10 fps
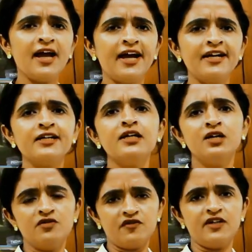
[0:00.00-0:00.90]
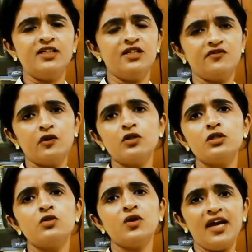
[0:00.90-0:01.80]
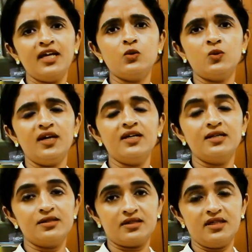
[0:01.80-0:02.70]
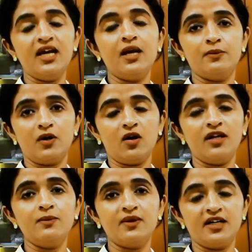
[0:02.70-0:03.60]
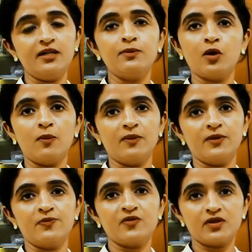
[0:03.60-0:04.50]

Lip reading: And further, 4th to 8th week is the embryonic period proper.